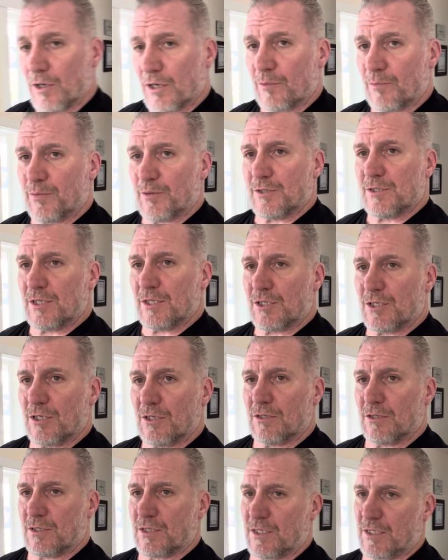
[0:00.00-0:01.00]
a position
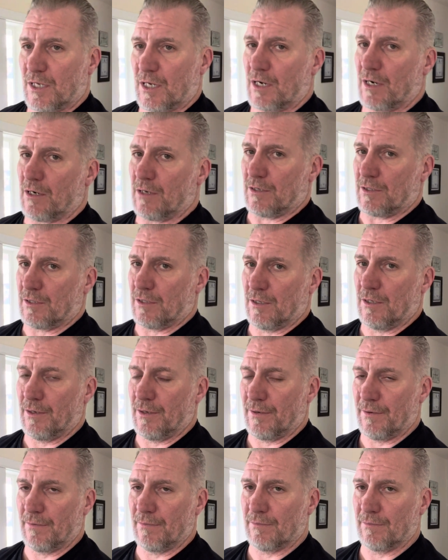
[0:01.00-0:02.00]
on stairs,
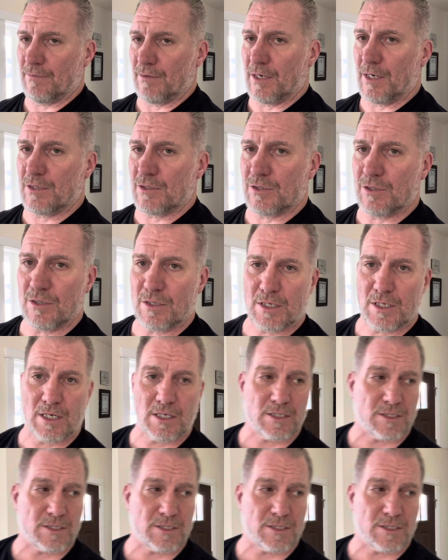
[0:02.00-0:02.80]
right? So you can kind of